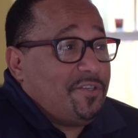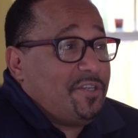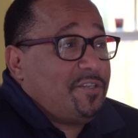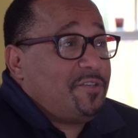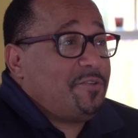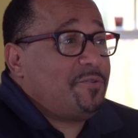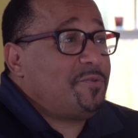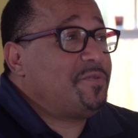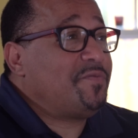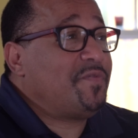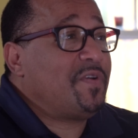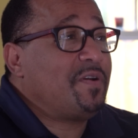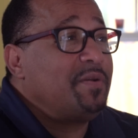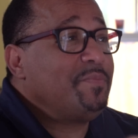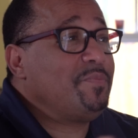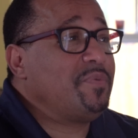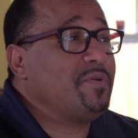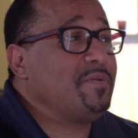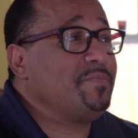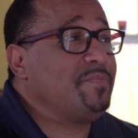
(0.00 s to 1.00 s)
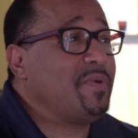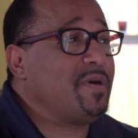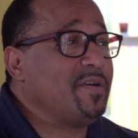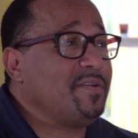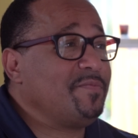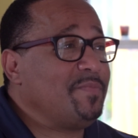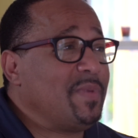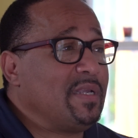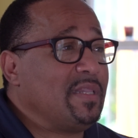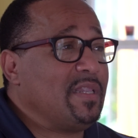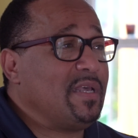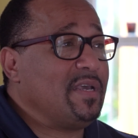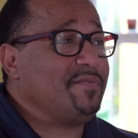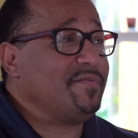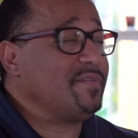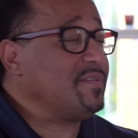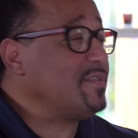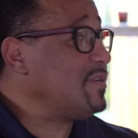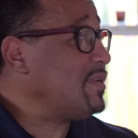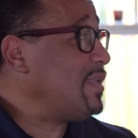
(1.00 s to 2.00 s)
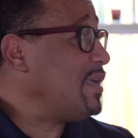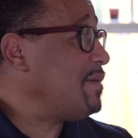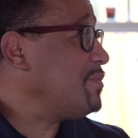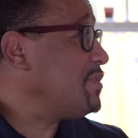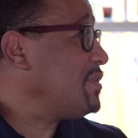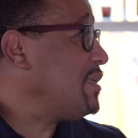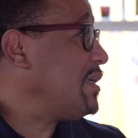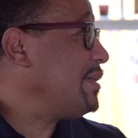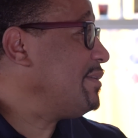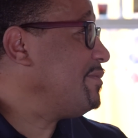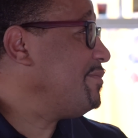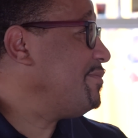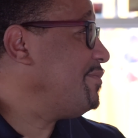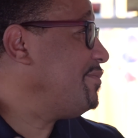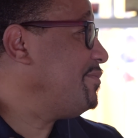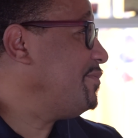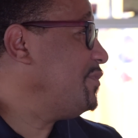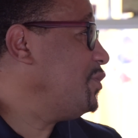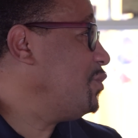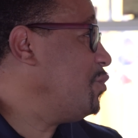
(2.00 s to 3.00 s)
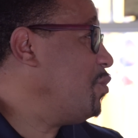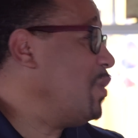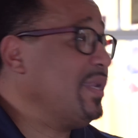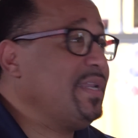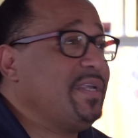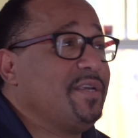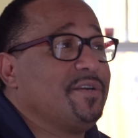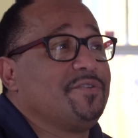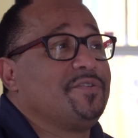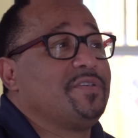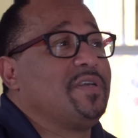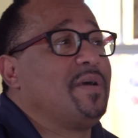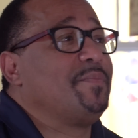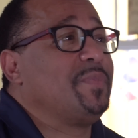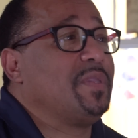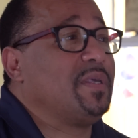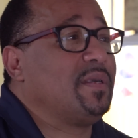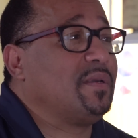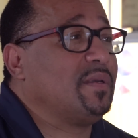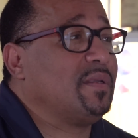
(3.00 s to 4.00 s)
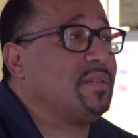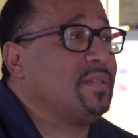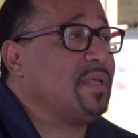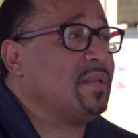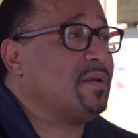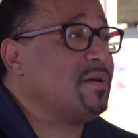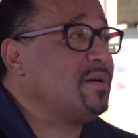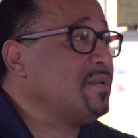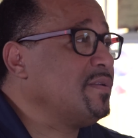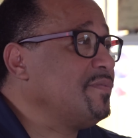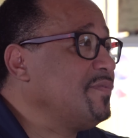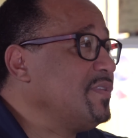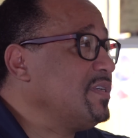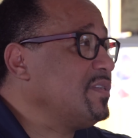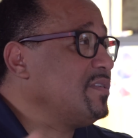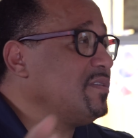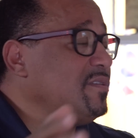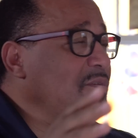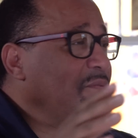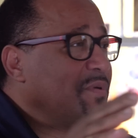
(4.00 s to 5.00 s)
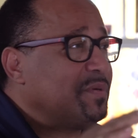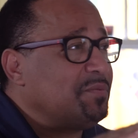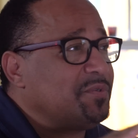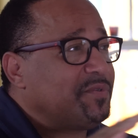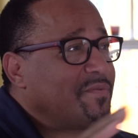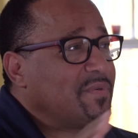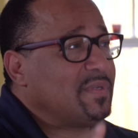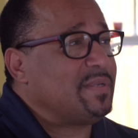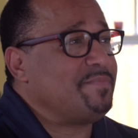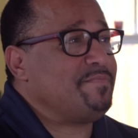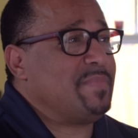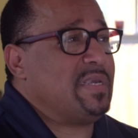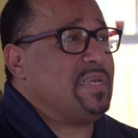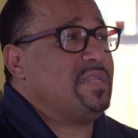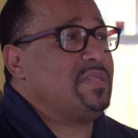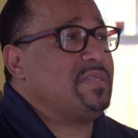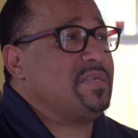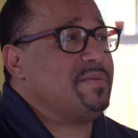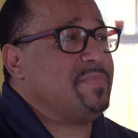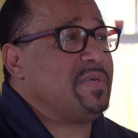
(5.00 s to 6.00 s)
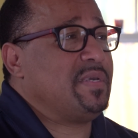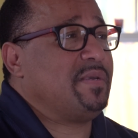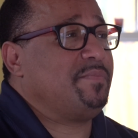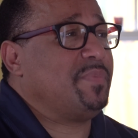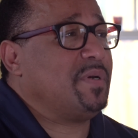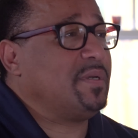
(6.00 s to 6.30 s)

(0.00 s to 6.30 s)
Jesus was a very important part of my life until I was like 20 or something. And then all of this, no one was really mean to me.